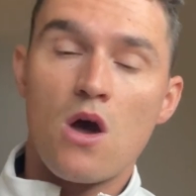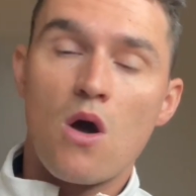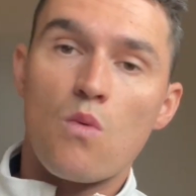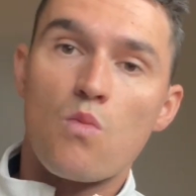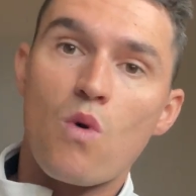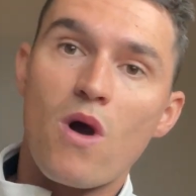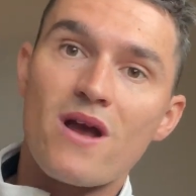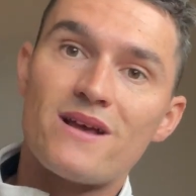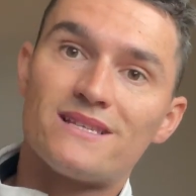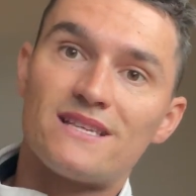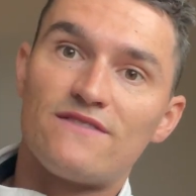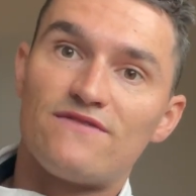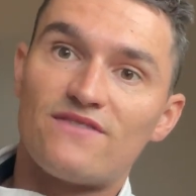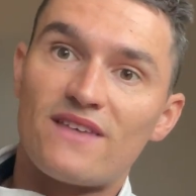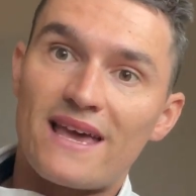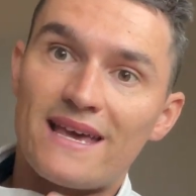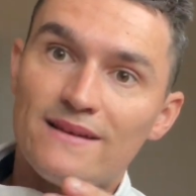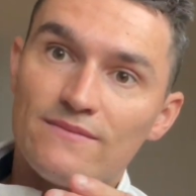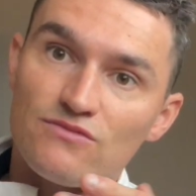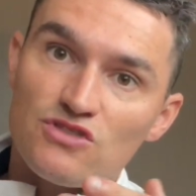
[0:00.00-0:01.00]
Whereas if
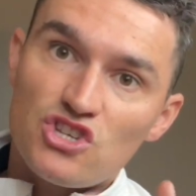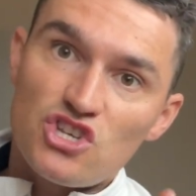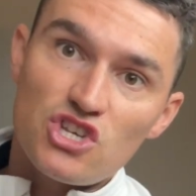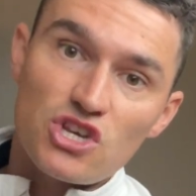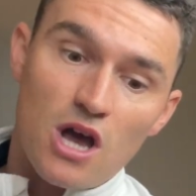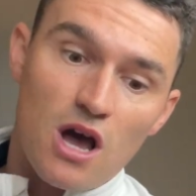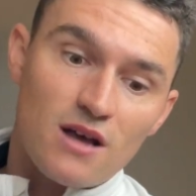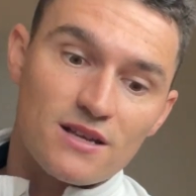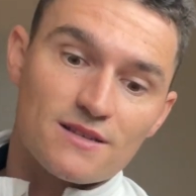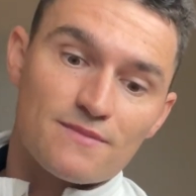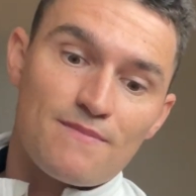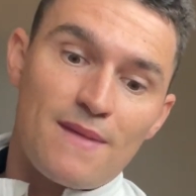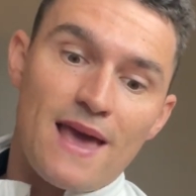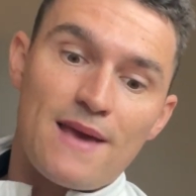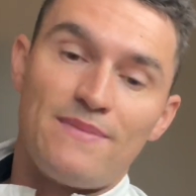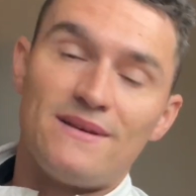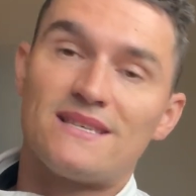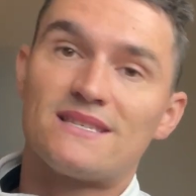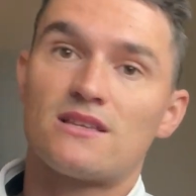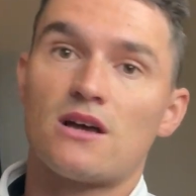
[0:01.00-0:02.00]
they just
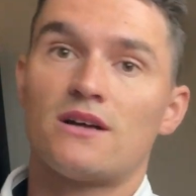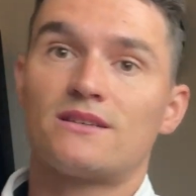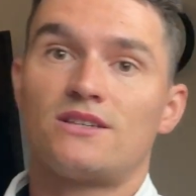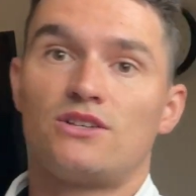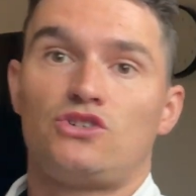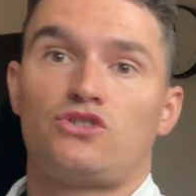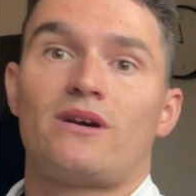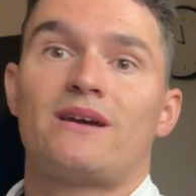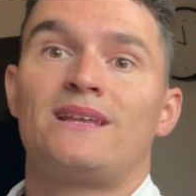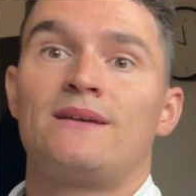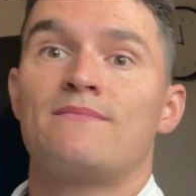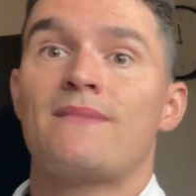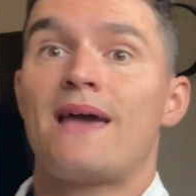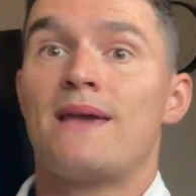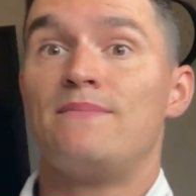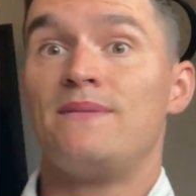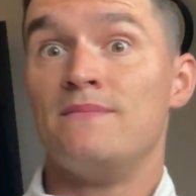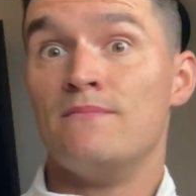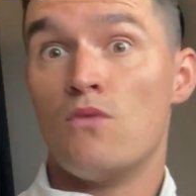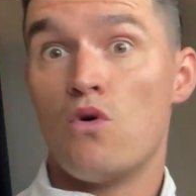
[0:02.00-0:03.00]
maybe started trading
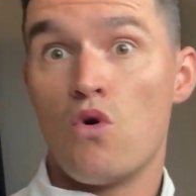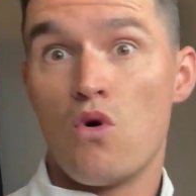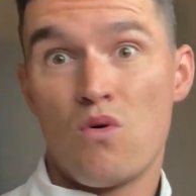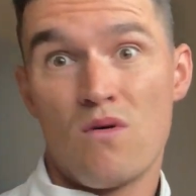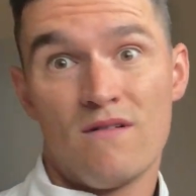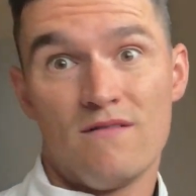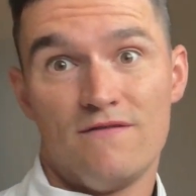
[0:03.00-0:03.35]
maybe more